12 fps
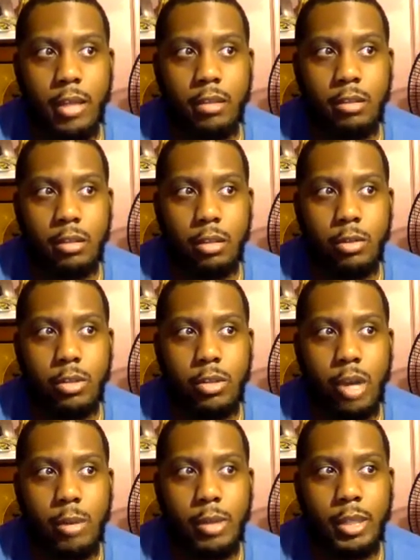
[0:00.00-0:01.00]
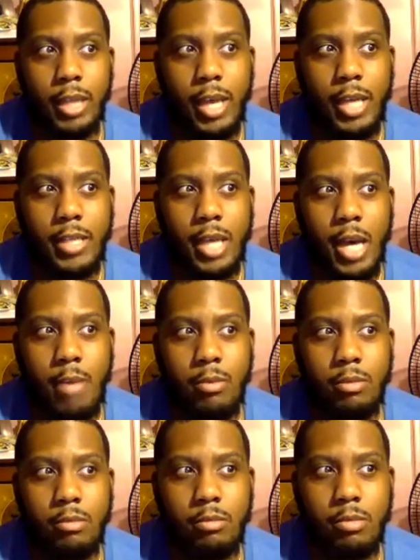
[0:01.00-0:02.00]
So he dropped that last
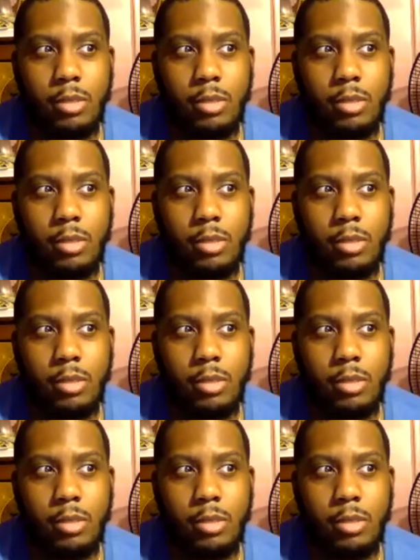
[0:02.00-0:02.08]
album,